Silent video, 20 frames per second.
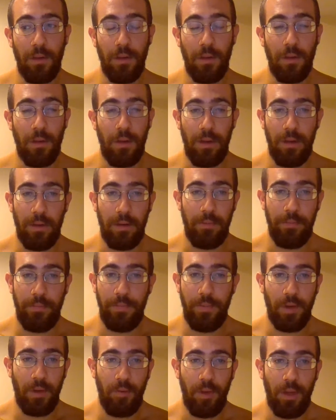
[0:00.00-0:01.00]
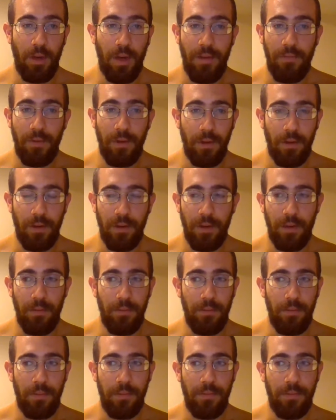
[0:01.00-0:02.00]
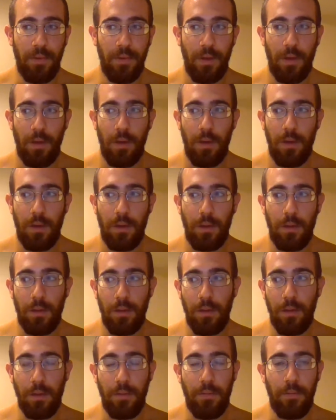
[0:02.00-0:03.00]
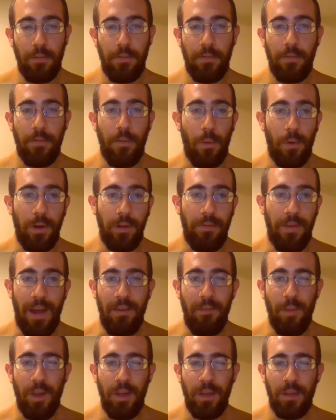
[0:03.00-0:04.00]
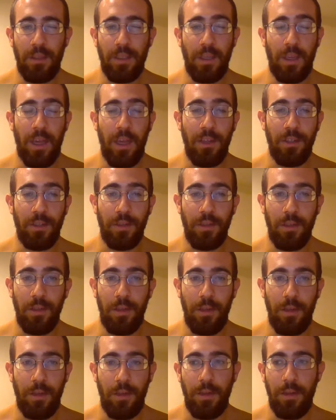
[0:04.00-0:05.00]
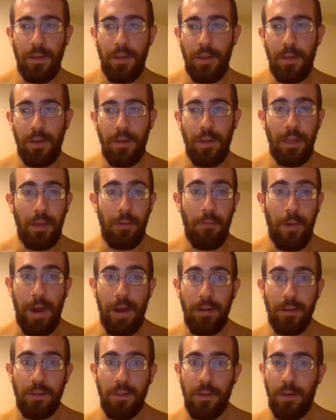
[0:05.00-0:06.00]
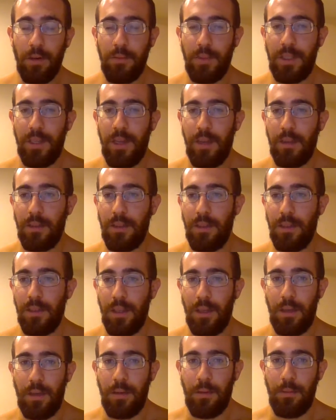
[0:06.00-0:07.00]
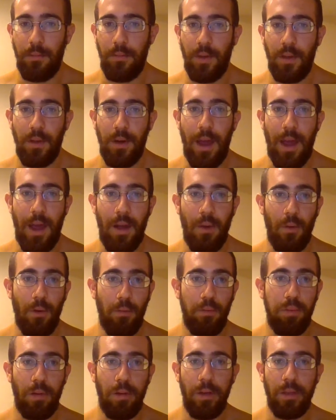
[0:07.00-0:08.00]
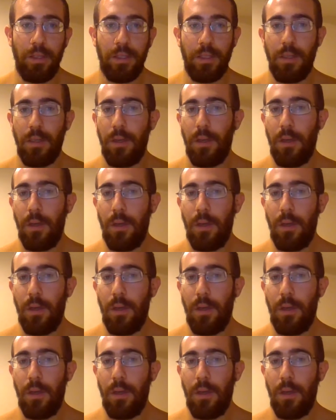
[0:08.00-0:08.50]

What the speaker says: And I mean, I've done them 45 minutes occasionally, and then in like rare circumstances, like an hour plus.